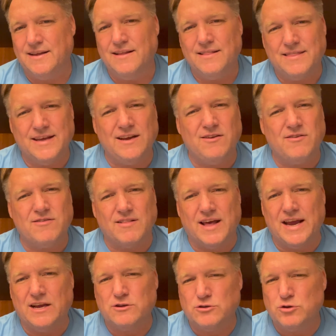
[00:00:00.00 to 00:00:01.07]
Things
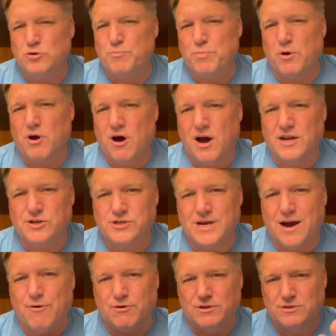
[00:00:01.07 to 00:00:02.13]
like super hot
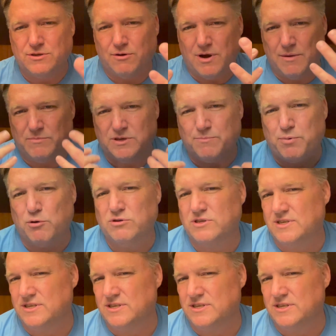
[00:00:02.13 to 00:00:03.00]
showers, so I'm supposed to